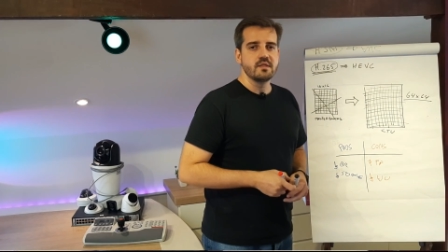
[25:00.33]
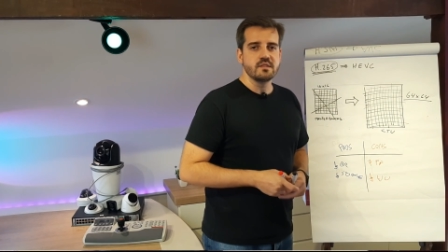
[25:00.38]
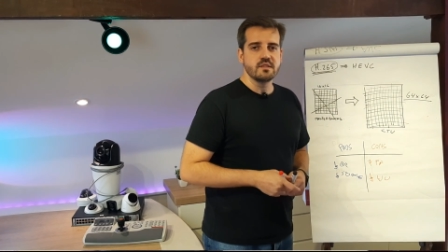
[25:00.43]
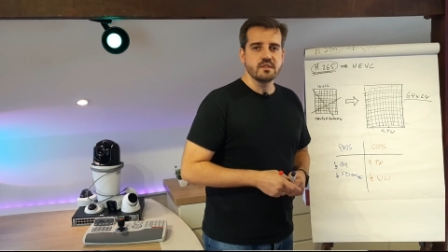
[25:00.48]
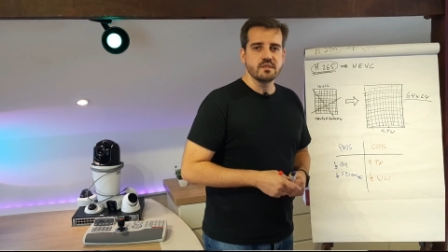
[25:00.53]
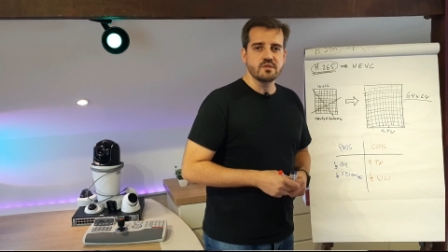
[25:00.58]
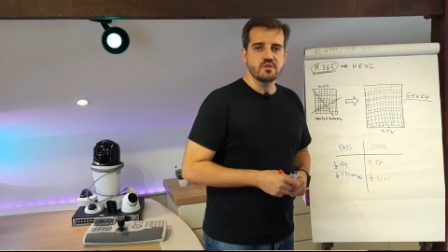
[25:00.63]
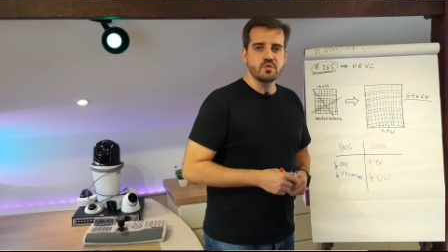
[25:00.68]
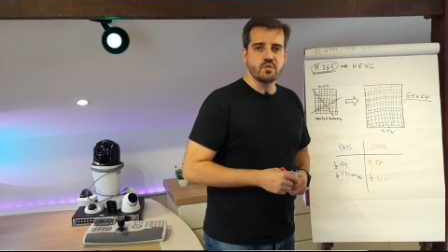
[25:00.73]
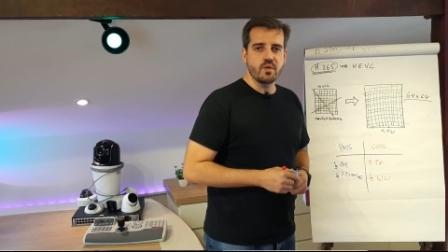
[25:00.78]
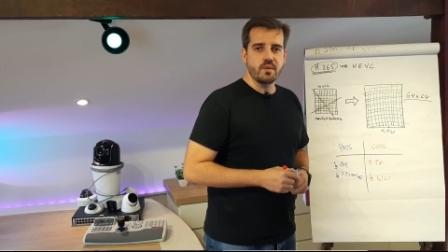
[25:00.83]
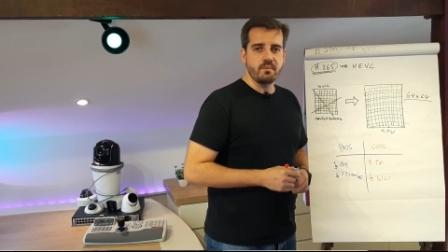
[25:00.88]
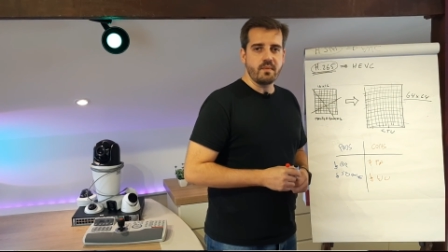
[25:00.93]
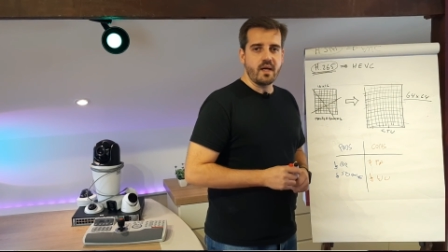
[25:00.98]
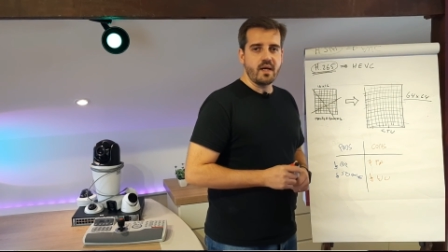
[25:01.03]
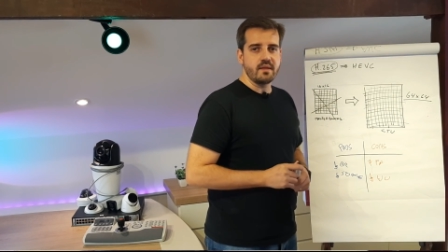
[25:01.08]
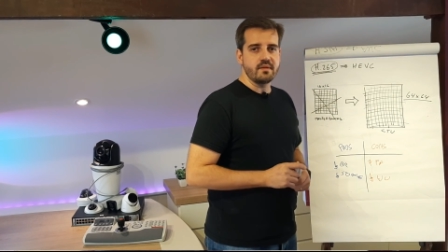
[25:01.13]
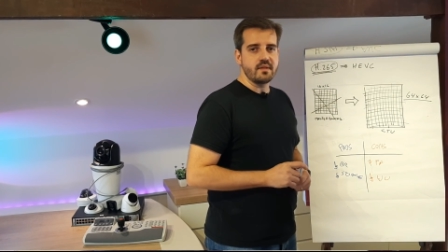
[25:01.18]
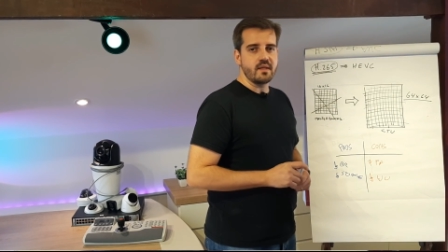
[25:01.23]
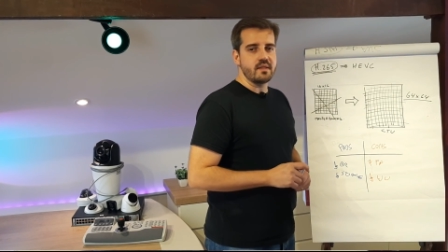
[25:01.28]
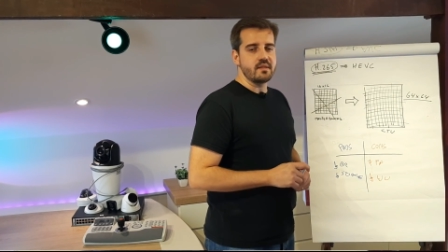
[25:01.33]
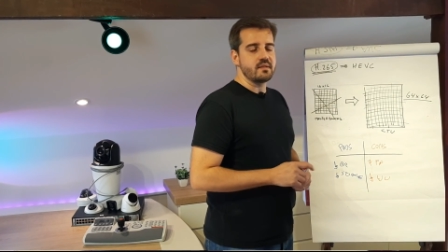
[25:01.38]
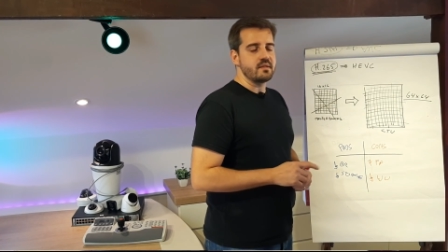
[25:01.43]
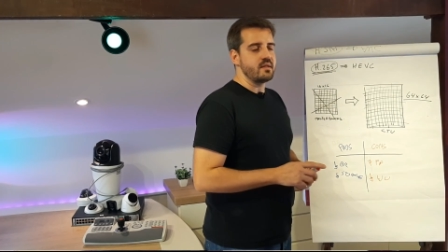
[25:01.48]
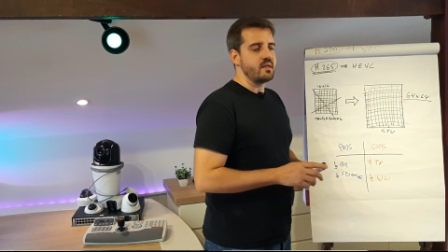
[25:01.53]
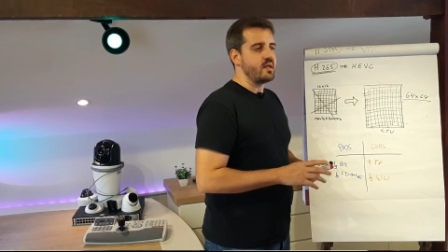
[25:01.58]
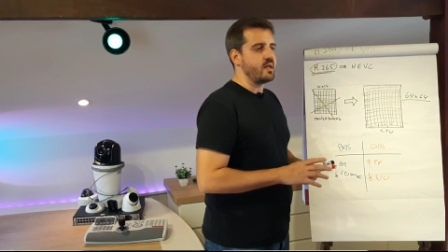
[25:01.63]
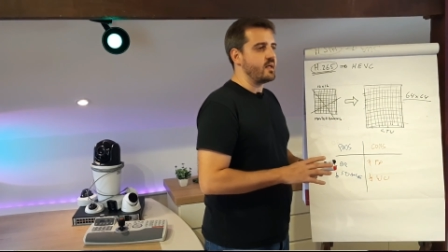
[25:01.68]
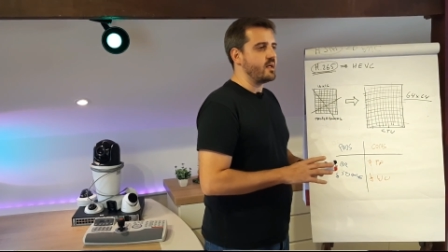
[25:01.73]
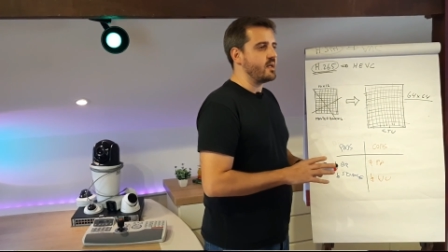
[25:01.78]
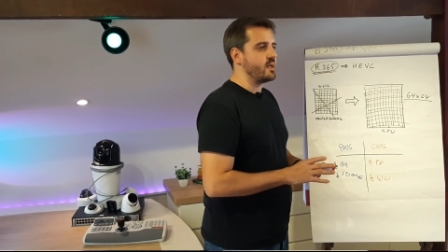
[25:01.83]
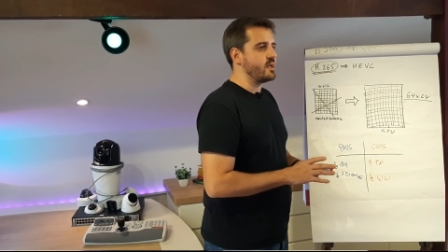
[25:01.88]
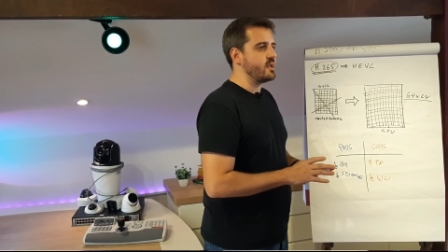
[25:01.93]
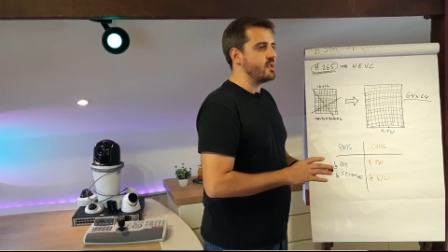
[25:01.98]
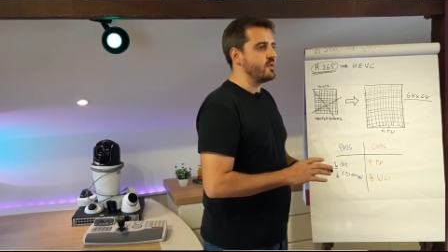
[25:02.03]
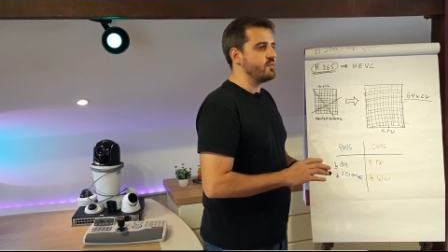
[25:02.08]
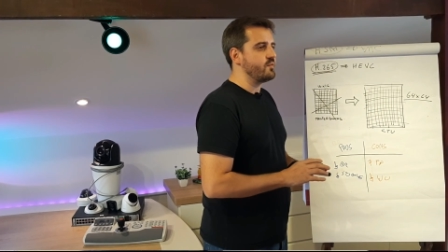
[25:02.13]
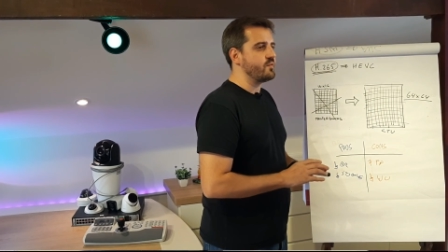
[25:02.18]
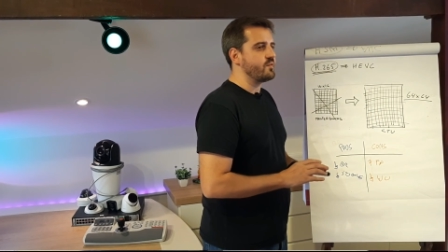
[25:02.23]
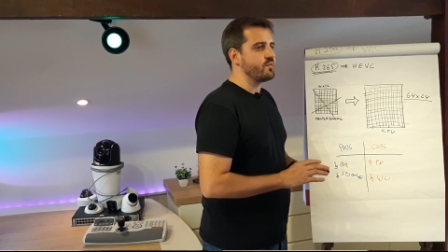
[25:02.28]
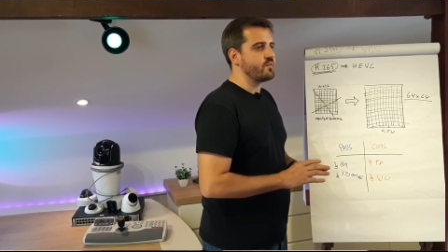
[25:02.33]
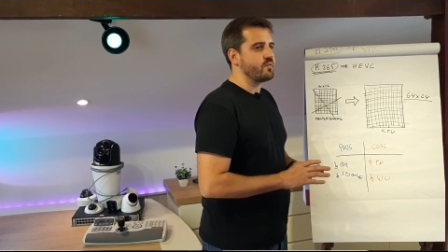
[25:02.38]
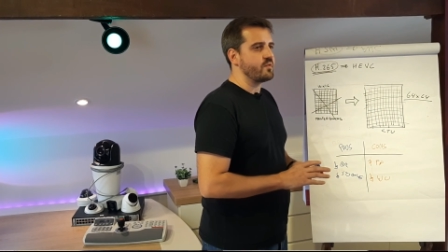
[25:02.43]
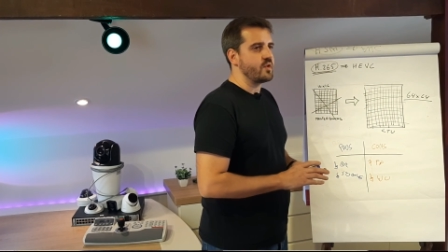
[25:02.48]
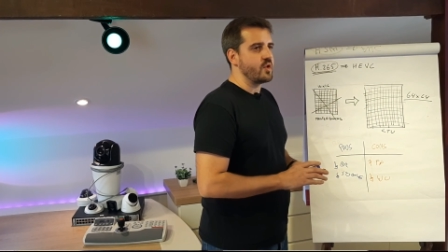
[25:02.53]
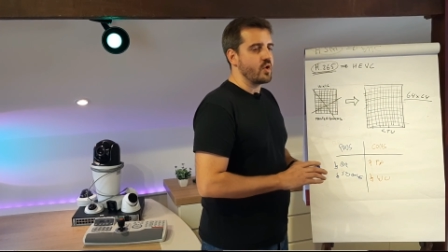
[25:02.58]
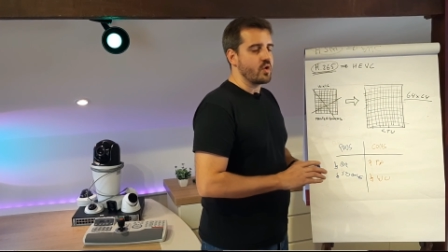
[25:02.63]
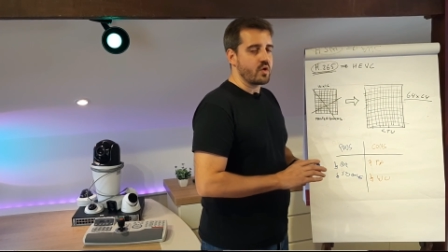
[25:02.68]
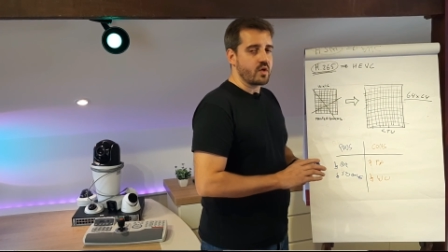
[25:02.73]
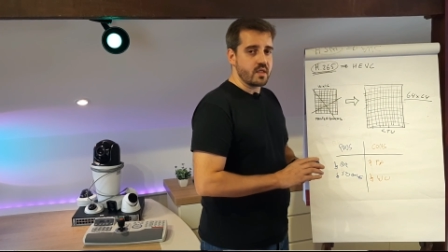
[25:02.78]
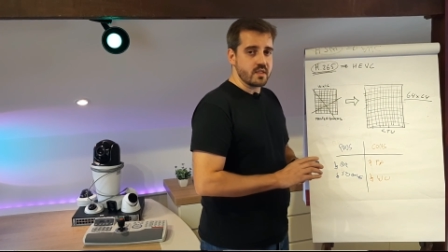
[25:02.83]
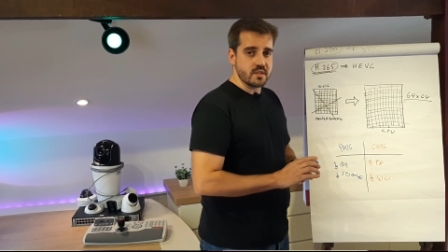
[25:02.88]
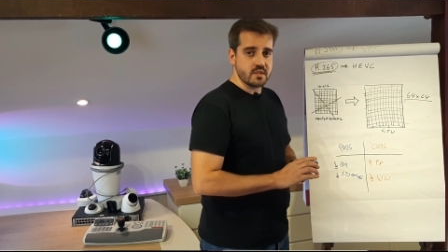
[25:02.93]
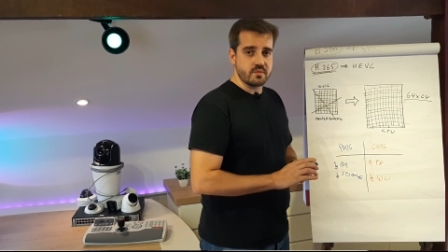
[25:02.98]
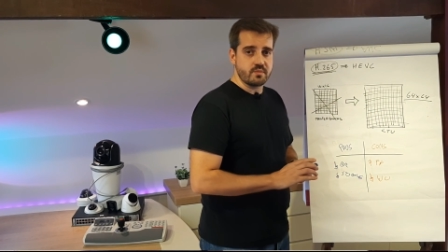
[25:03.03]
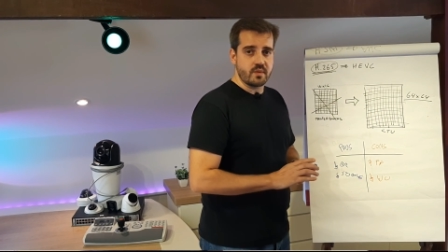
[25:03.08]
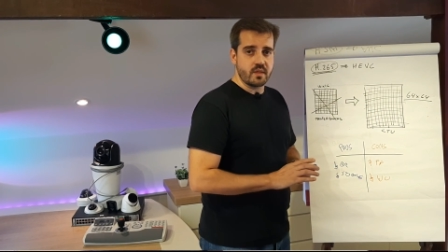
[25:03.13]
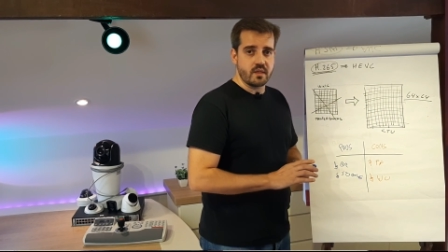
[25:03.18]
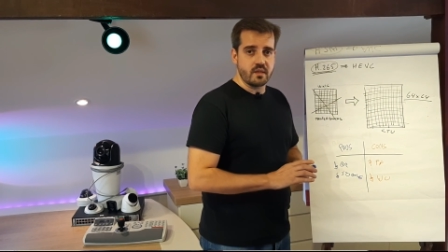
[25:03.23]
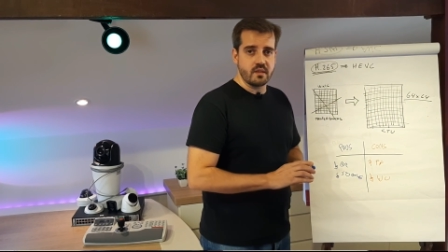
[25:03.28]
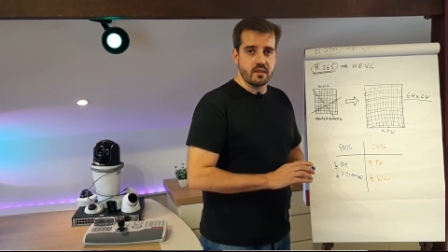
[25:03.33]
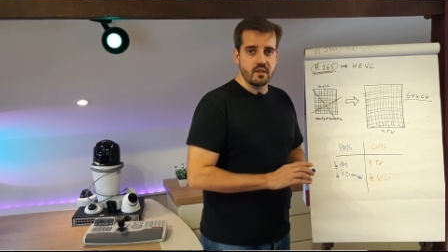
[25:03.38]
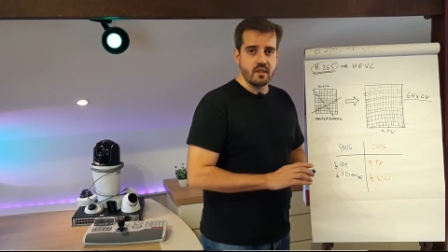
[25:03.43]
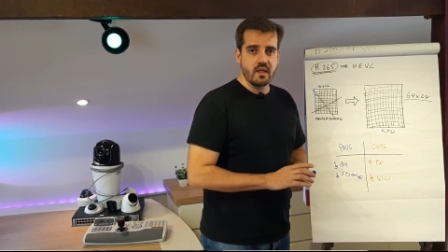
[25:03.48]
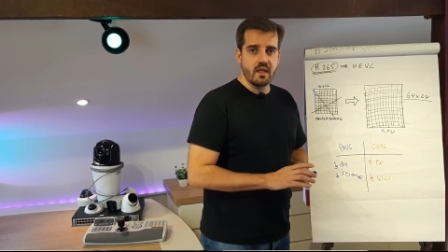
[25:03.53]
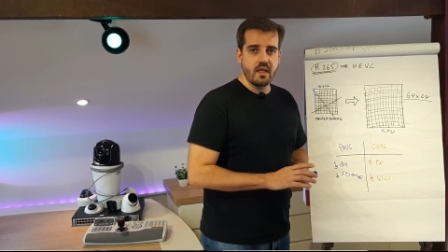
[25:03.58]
just to remind that if your customer